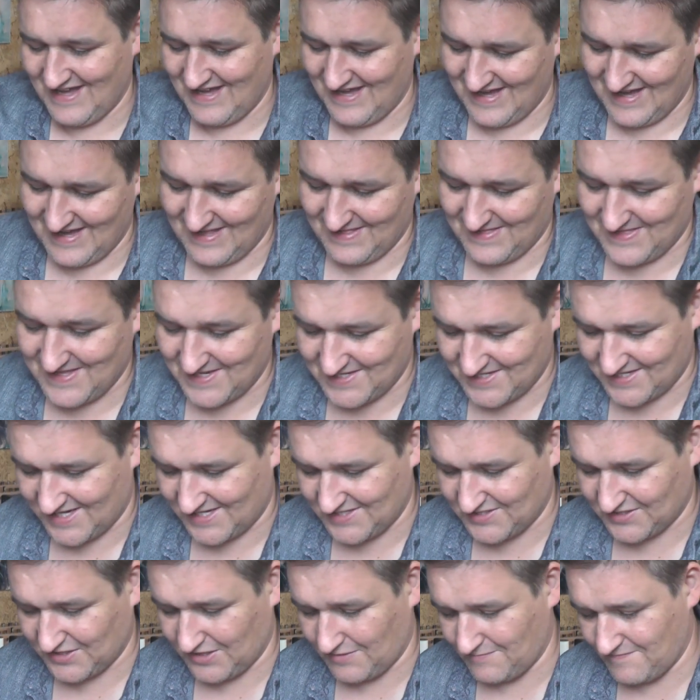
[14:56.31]
This
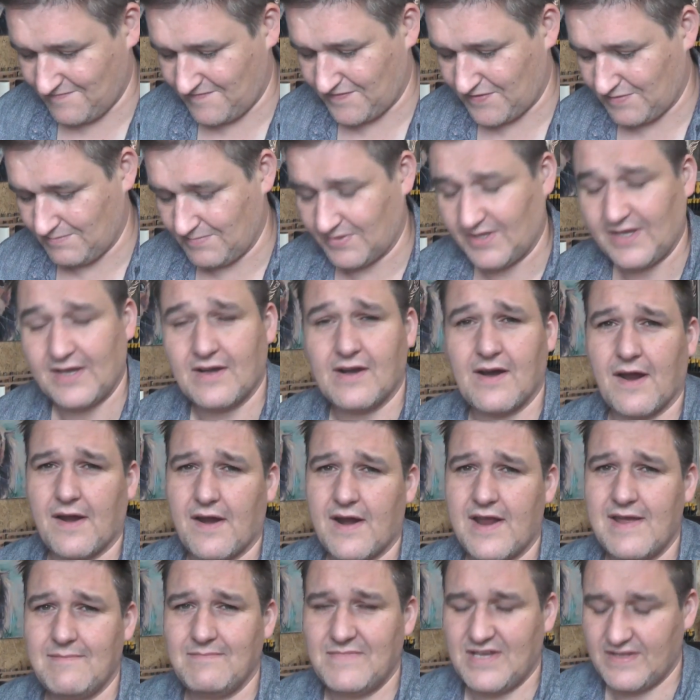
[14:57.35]
has come from
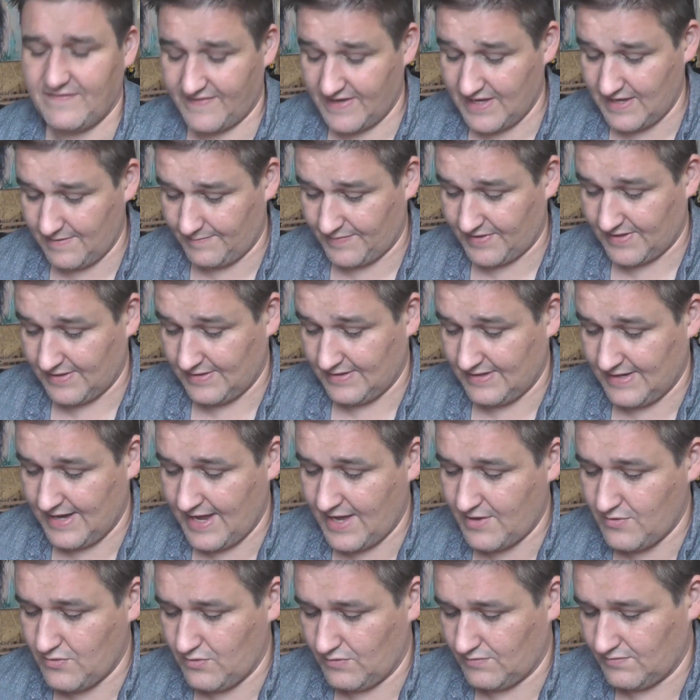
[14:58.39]
Creme de Vape.
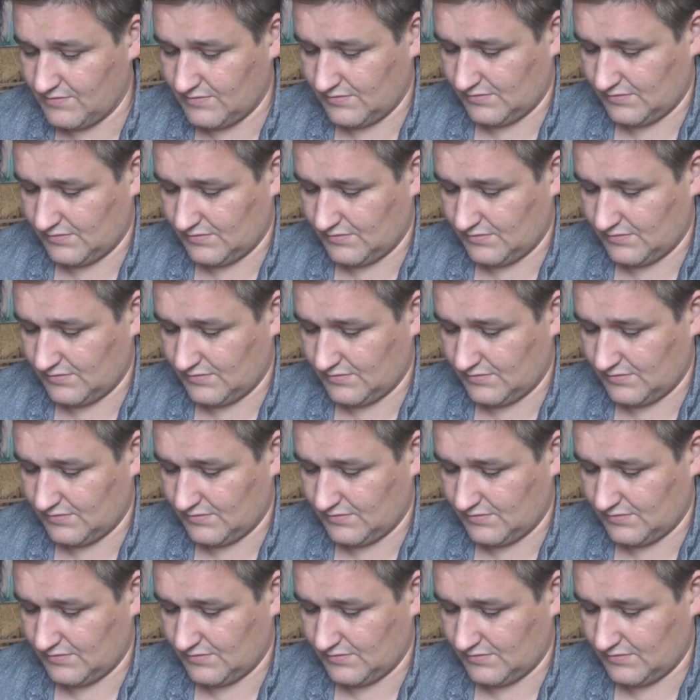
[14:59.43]
Now,